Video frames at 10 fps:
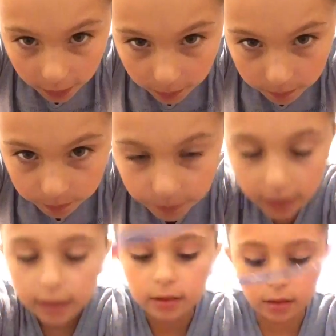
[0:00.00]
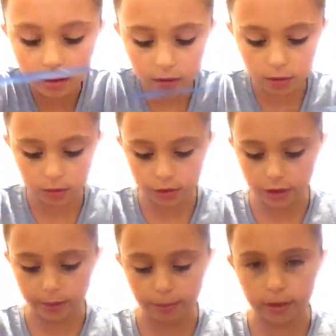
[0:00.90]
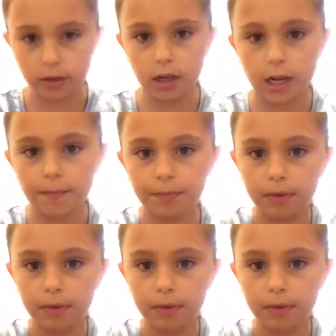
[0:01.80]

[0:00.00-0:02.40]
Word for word: There. It has like little cheetah prints on it.